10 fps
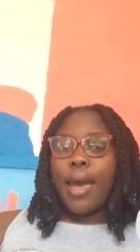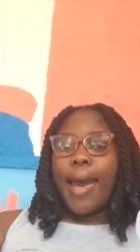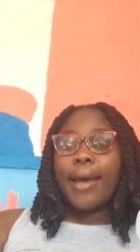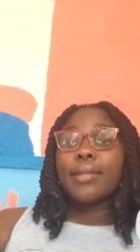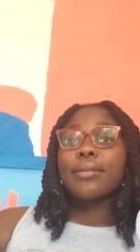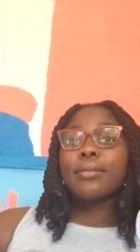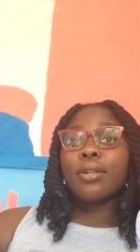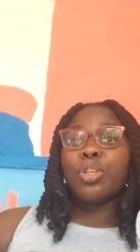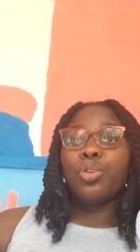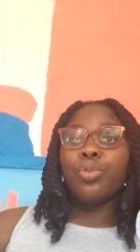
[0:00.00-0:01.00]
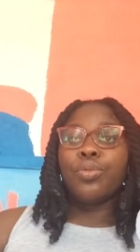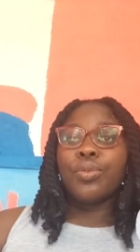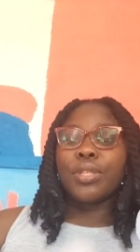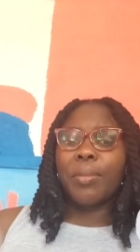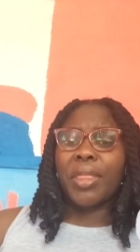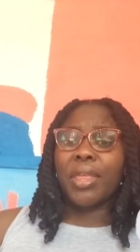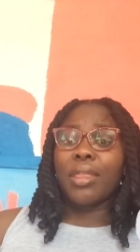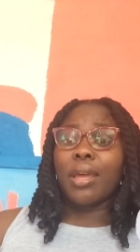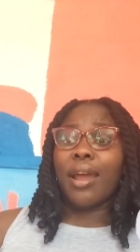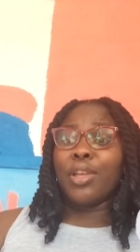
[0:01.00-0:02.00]
I still use the method
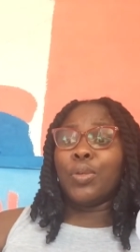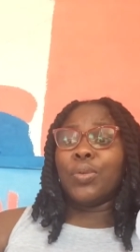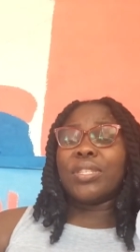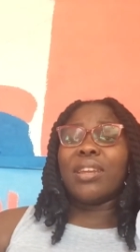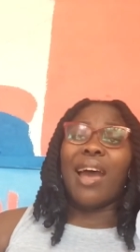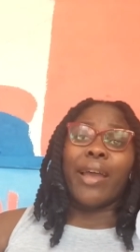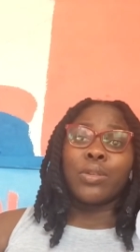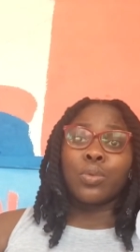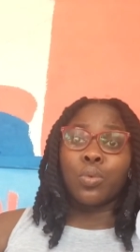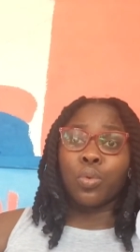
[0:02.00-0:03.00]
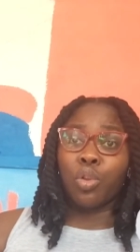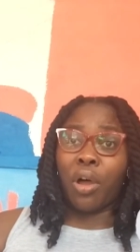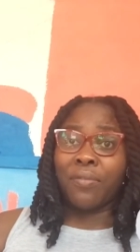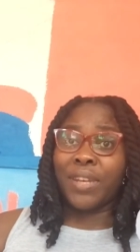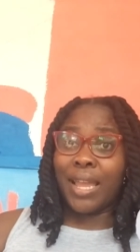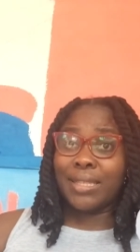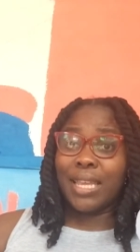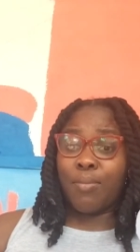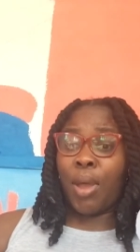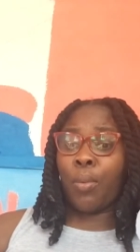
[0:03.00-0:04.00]
that I used in high school of
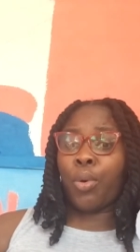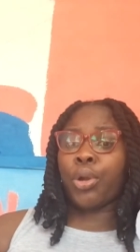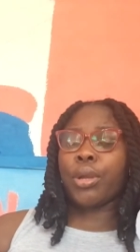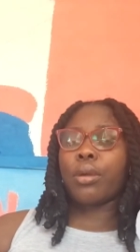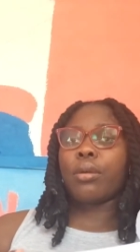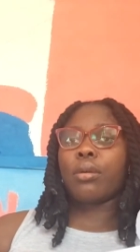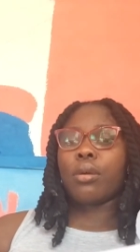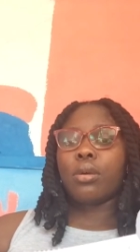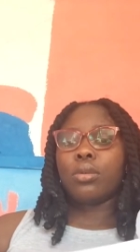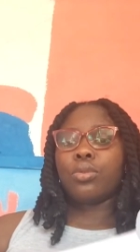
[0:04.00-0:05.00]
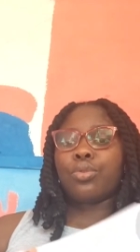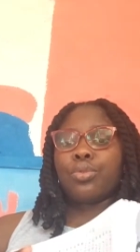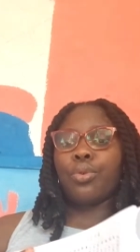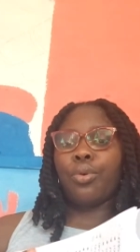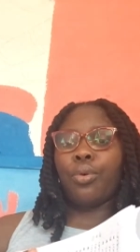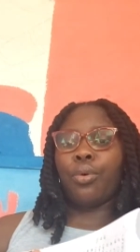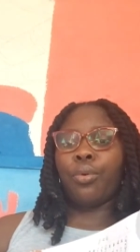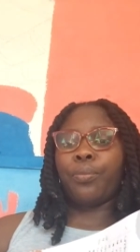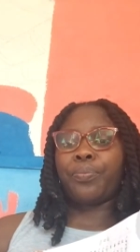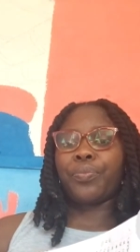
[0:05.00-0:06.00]
dating my work.
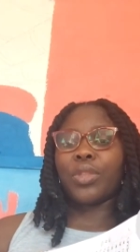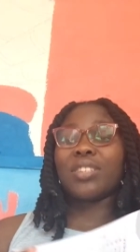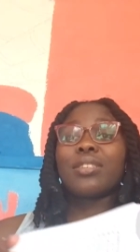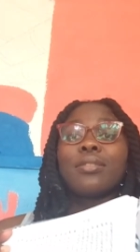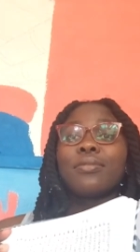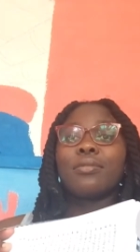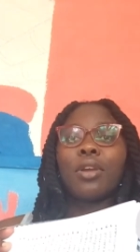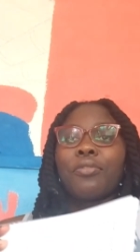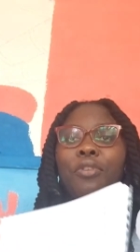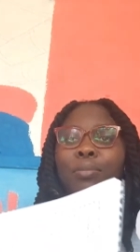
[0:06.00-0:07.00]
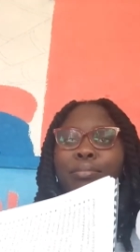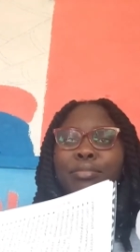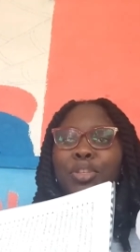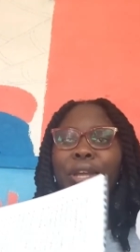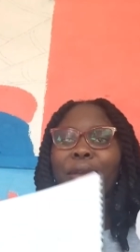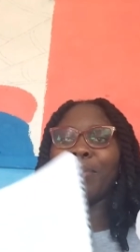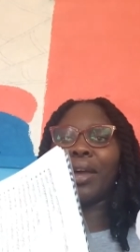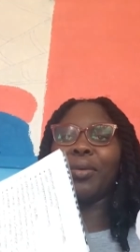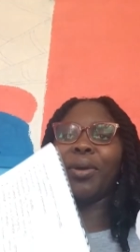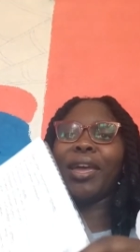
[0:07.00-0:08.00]
So this is not from today, by
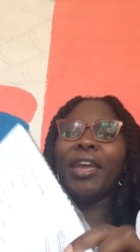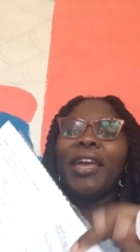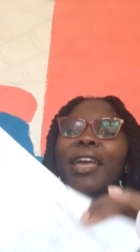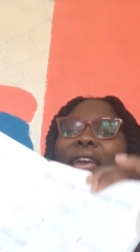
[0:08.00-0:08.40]
the way,